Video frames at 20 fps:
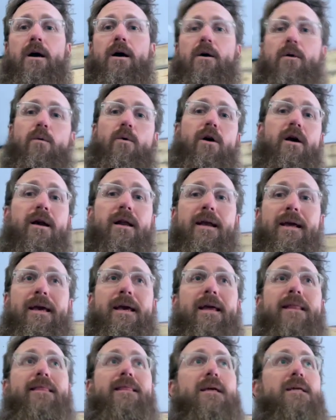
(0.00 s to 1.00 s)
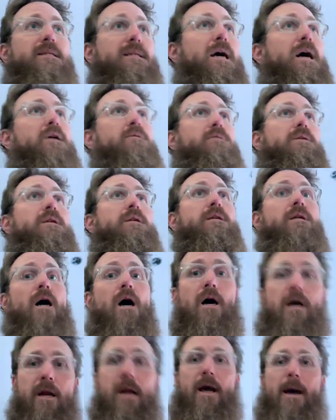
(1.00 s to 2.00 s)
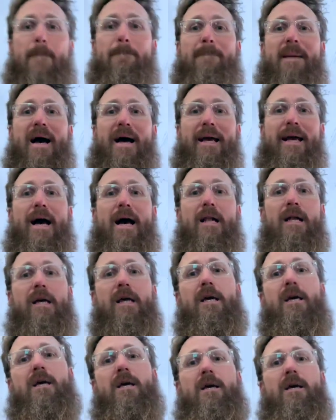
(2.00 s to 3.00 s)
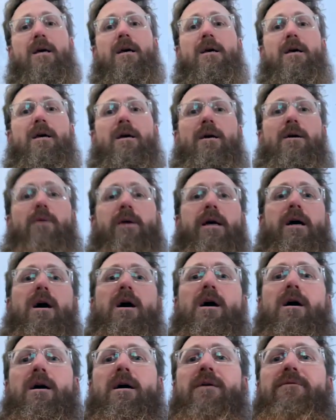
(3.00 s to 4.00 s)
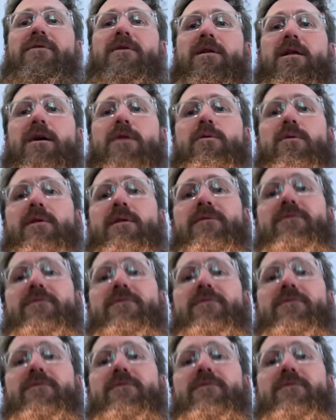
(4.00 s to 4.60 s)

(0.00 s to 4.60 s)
we're gonna get this house done, by golly. We are. I feel like we're in the